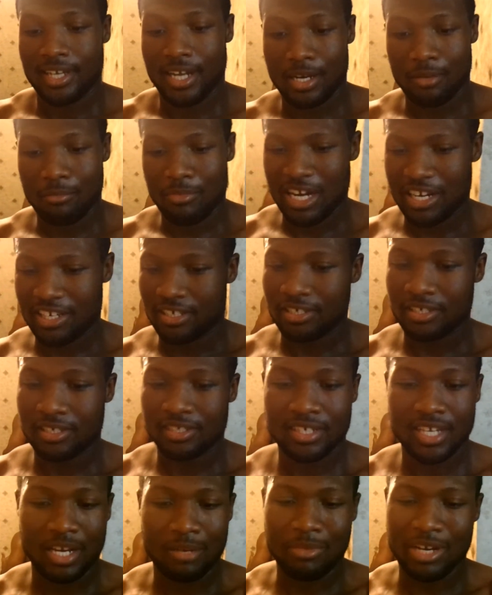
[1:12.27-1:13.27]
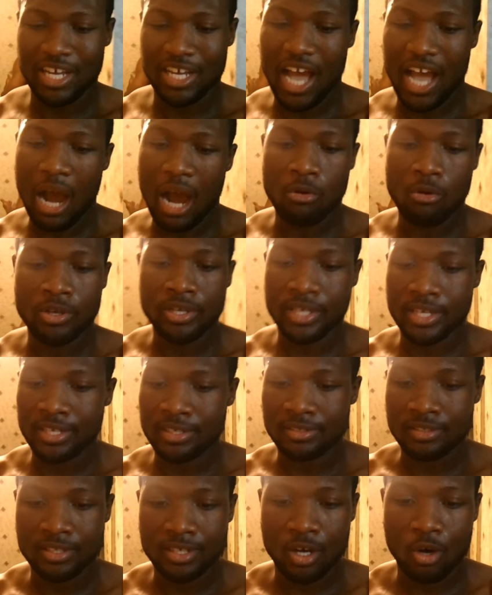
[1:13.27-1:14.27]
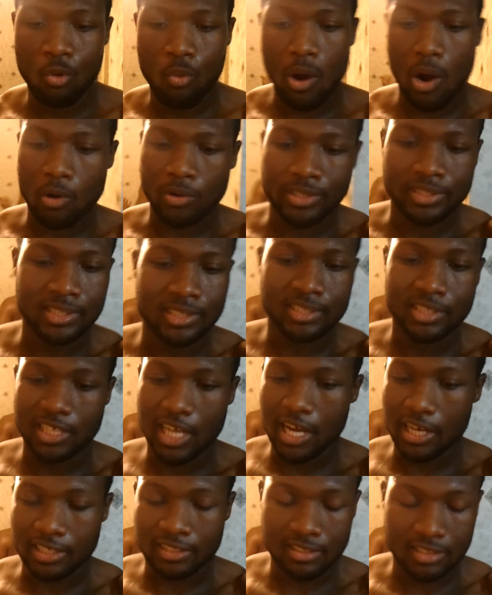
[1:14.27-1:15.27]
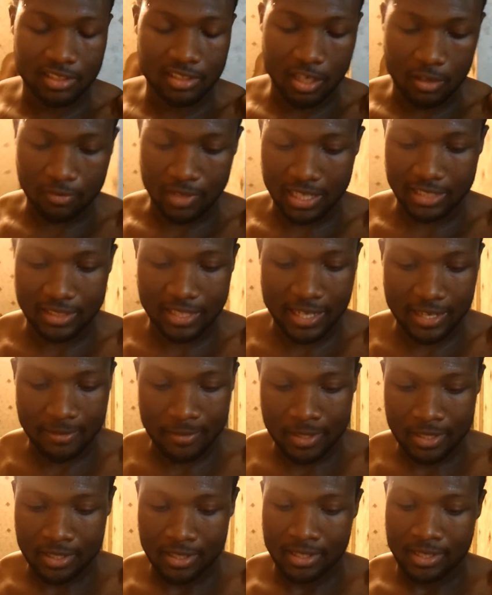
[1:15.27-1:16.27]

Got about got about an hour in, you know, walking and jogging and stuff like that.